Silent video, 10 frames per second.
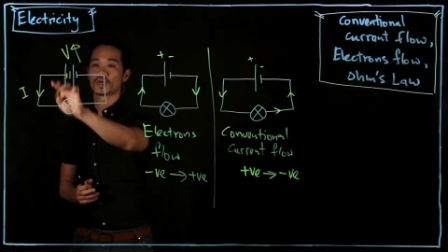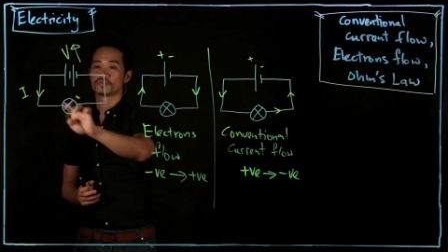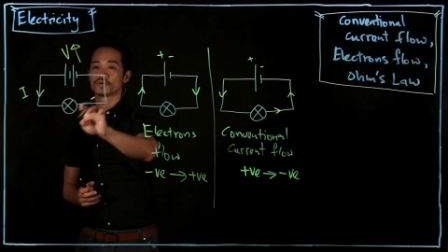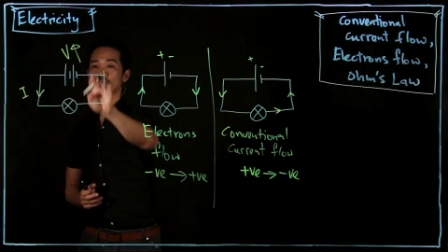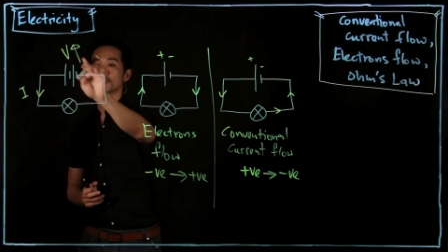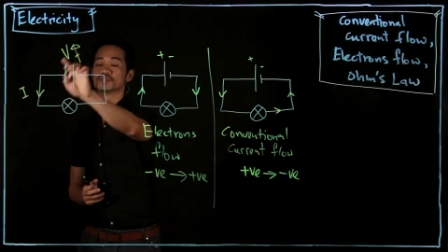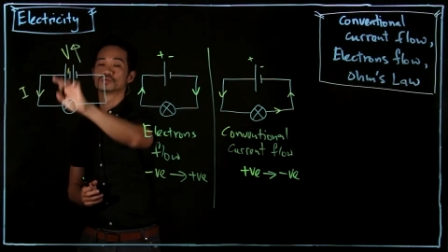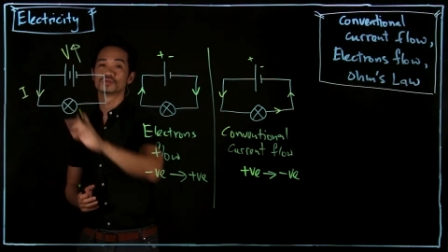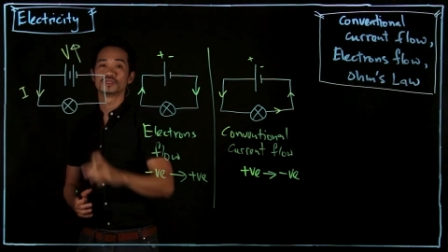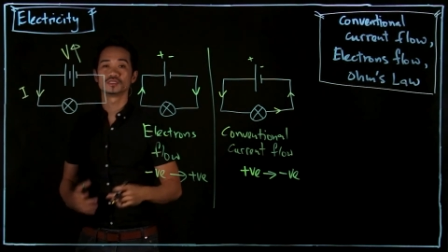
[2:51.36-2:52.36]
have an
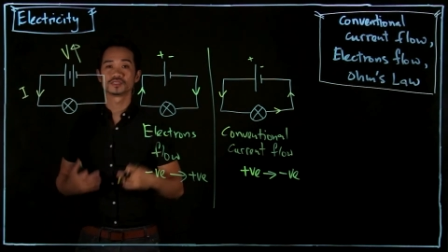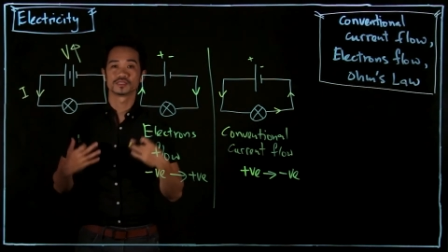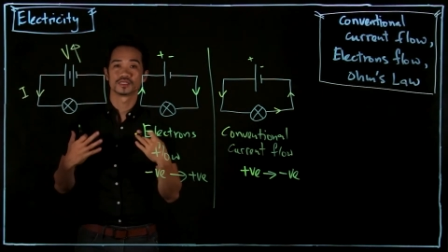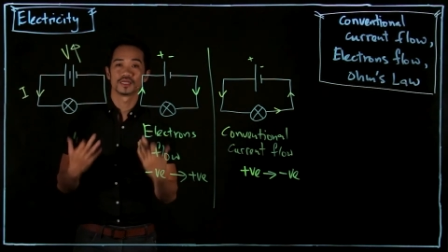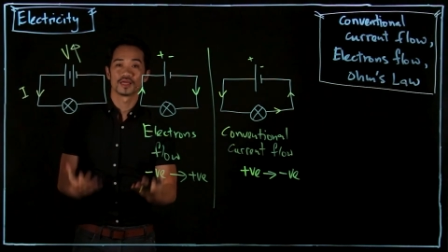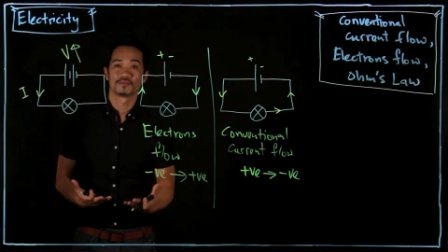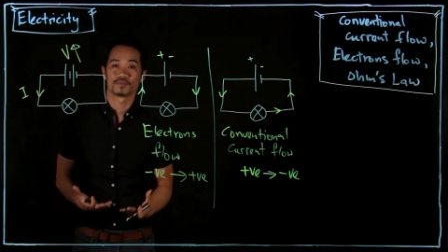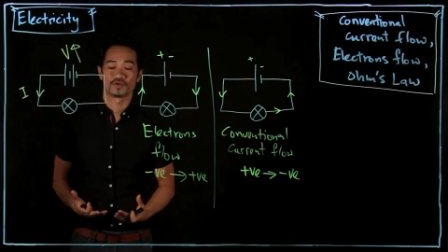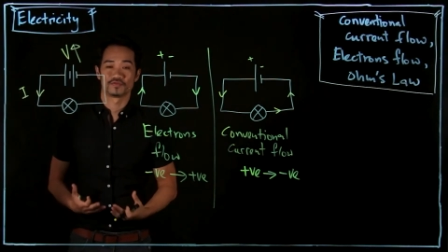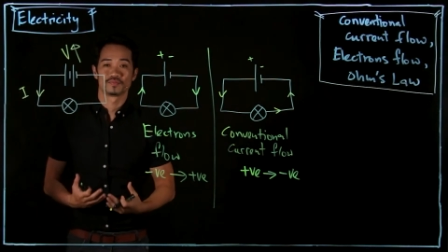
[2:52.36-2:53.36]
increased
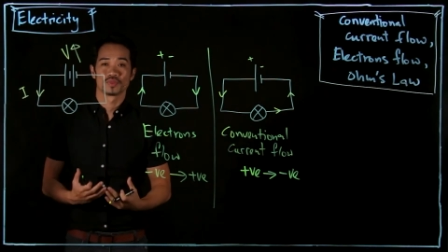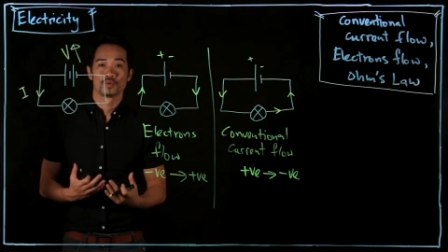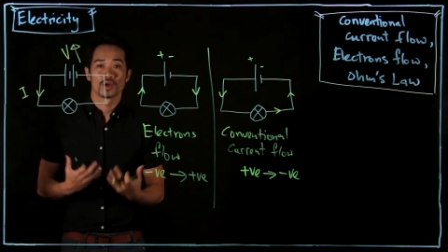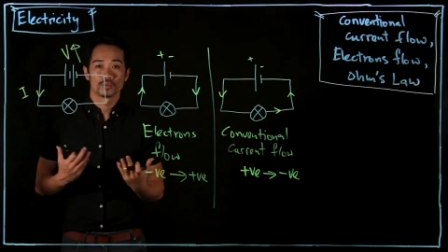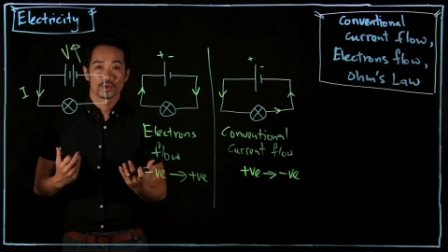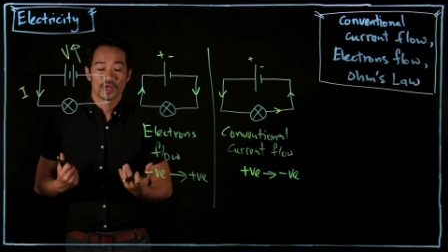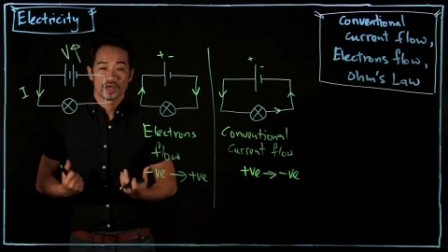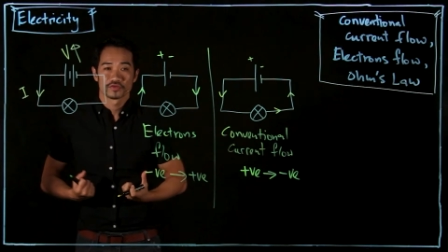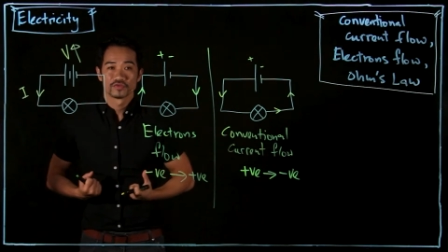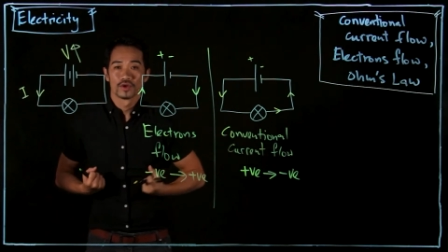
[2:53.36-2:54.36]
EMF, when we
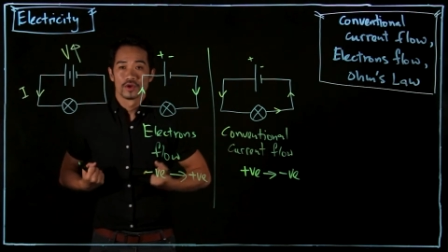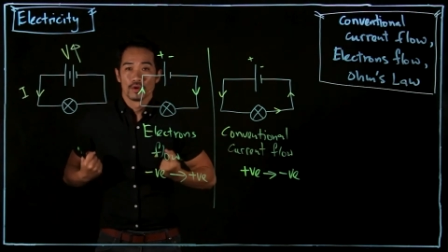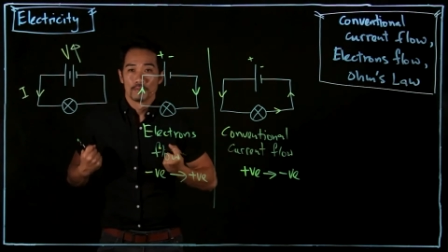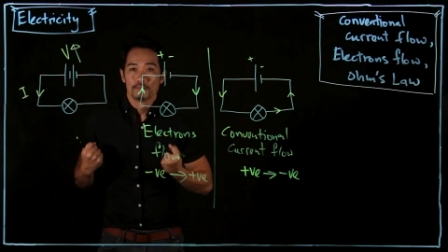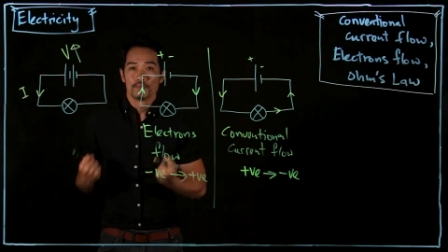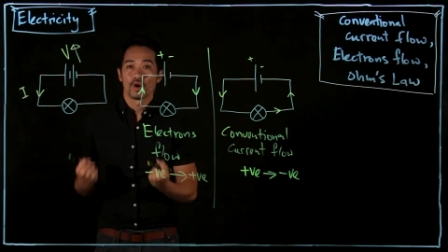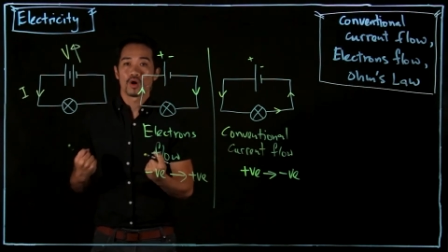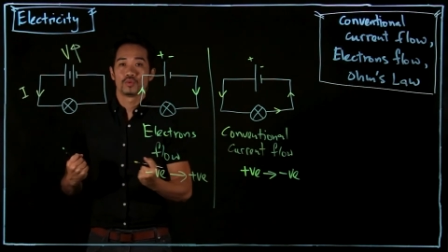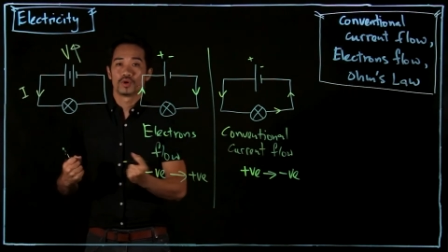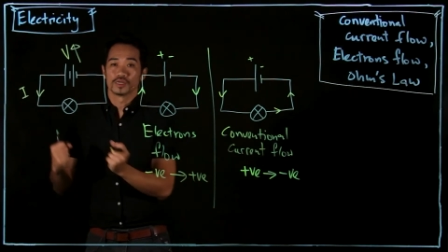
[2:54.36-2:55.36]
have
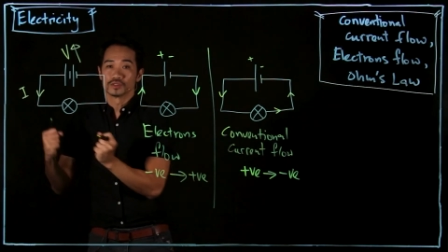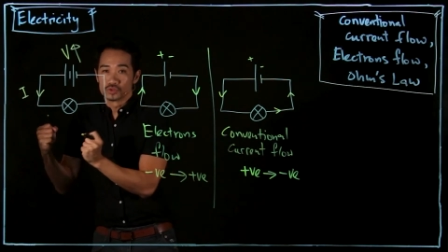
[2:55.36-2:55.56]
more work